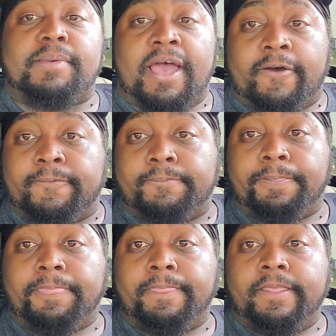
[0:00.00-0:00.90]
out
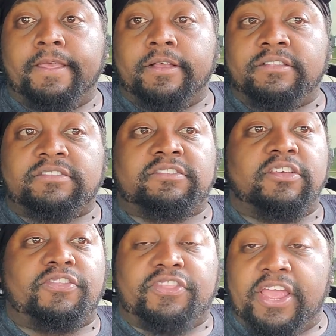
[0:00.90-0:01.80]
to
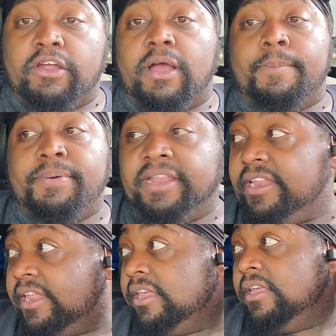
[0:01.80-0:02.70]
their
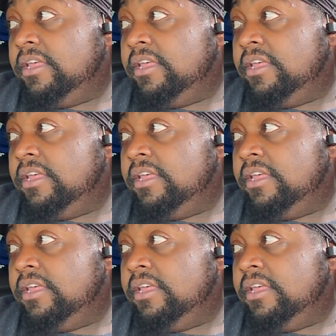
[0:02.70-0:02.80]
ability.